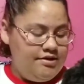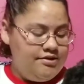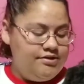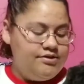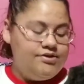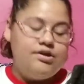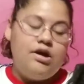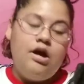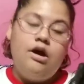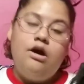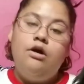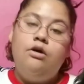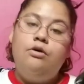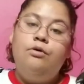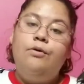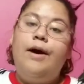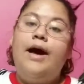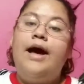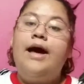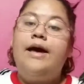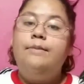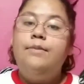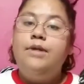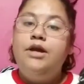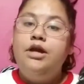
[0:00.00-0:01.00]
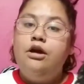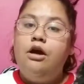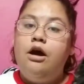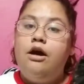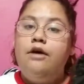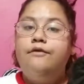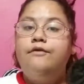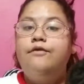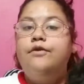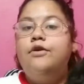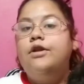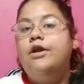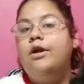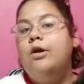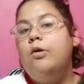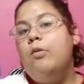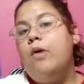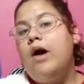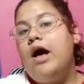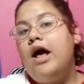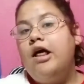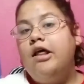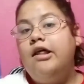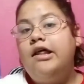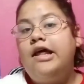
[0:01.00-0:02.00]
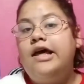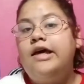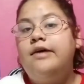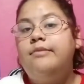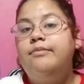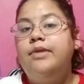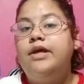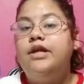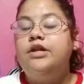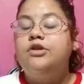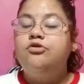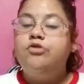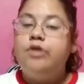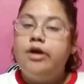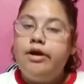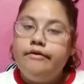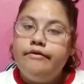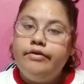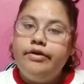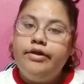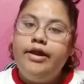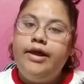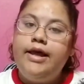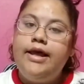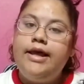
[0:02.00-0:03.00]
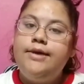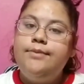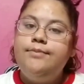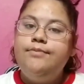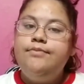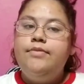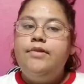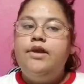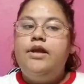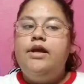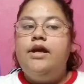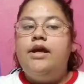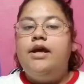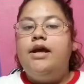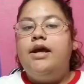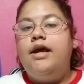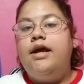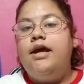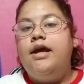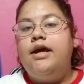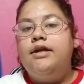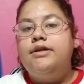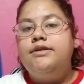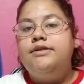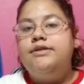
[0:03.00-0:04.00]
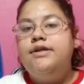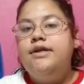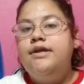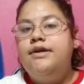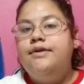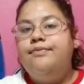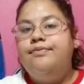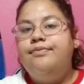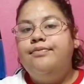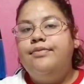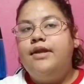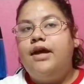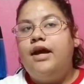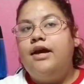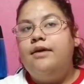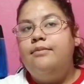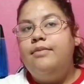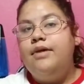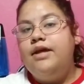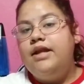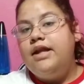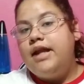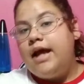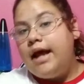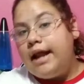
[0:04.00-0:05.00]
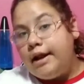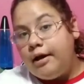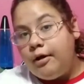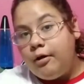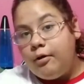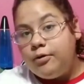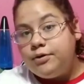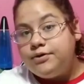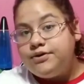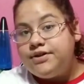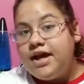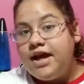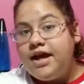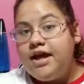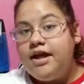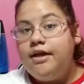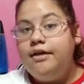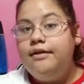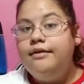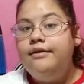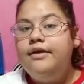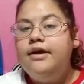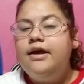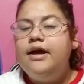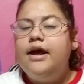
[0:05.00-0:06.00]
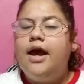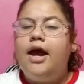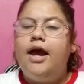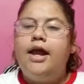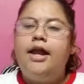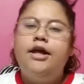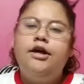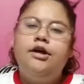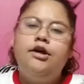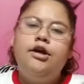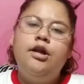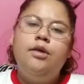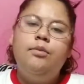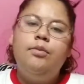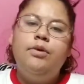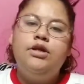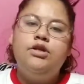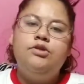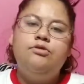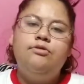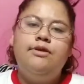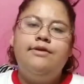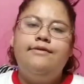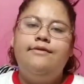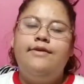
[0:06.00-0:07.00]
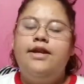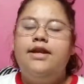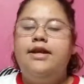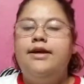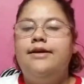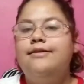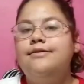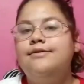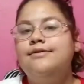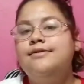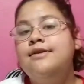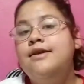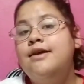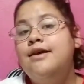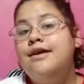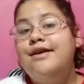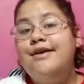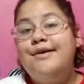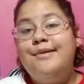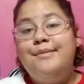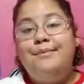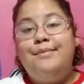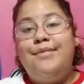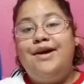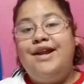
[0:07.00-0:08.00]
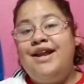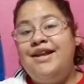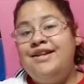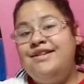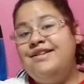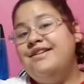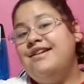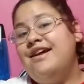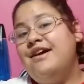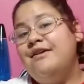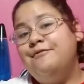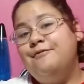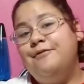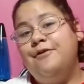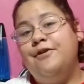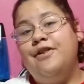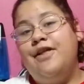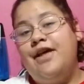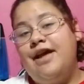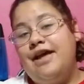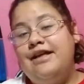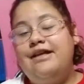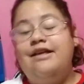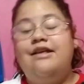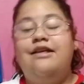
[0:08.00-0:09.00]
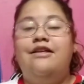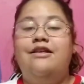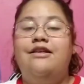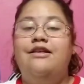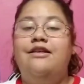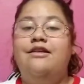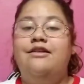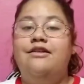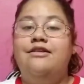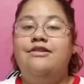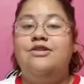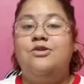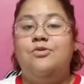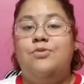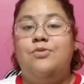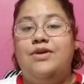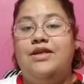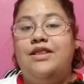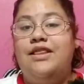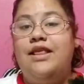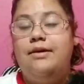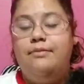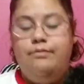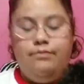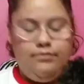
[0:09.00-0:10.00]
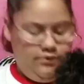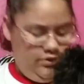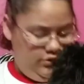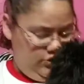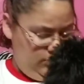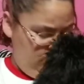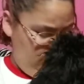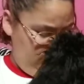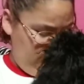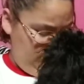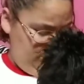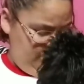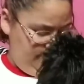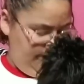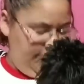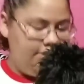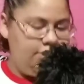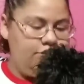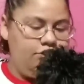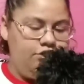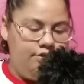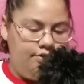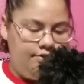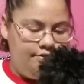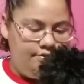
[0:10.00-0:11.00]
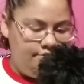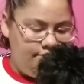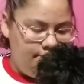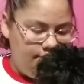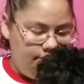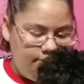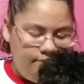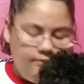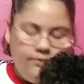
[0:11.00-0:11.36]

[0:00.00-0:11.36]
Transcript: So I've been gone for a little while. I've been traveling, and I've been at a hotel, and I could have been doing videos, but I did not feel like doing them. Don't like my shirt.